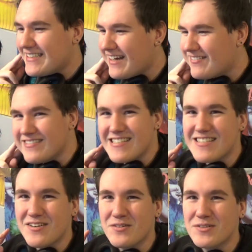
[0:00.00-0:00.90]
that was
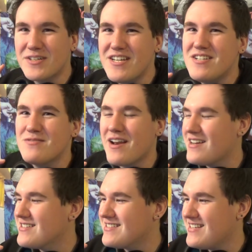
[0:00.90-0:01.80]
so cringe what I
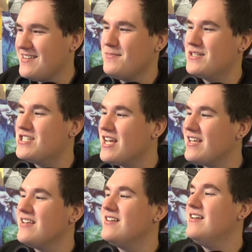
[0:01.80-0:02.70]
just did, but
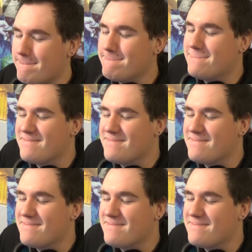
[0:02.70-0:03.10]
Changkyun.